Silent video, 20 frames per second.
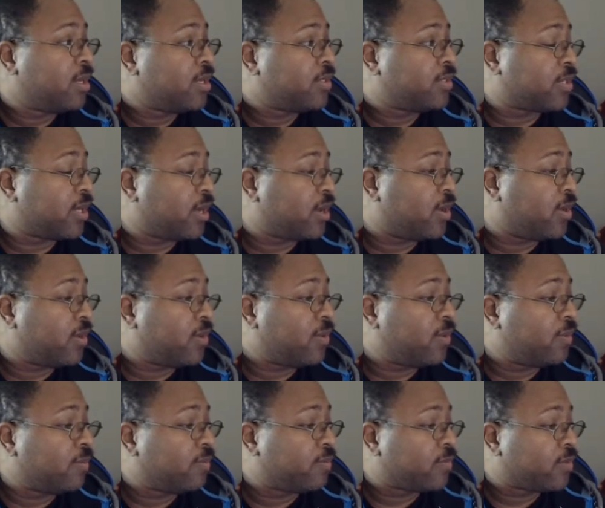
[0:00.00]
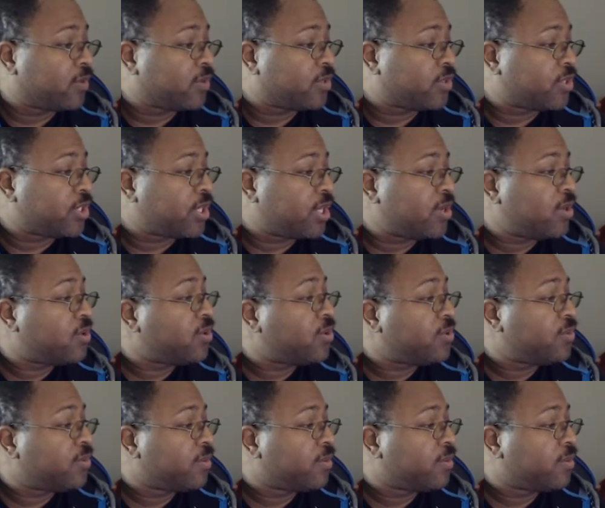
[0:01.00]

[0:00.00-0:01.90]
So still